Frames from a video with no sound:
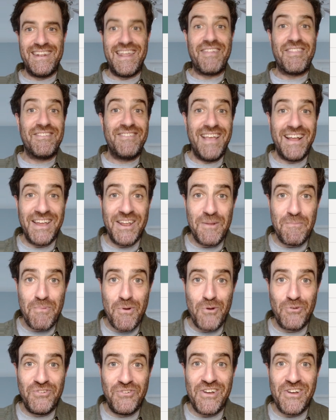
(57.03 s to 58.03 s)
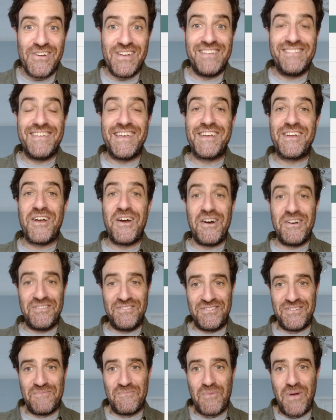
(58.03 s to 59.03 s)
Now, the second approach here is a
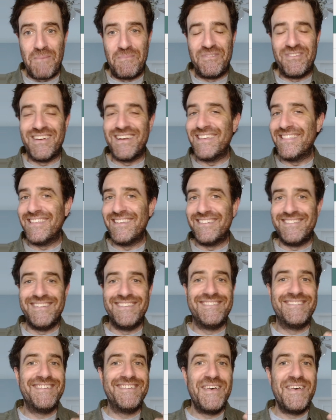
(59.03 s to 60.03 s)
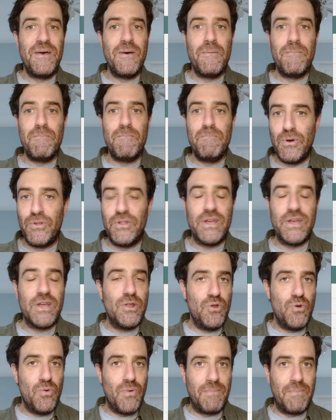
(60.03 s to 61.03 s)
custom website. This is building a
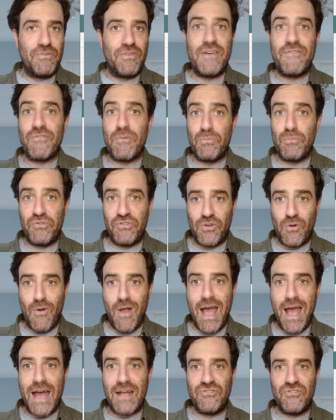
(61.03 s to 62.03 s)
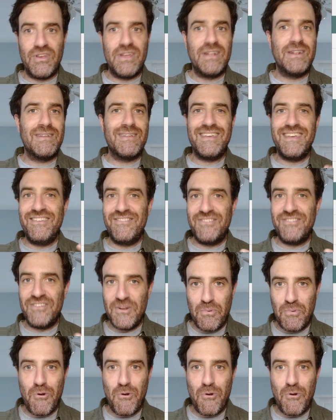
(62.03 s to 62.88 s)
new website from scratch and is an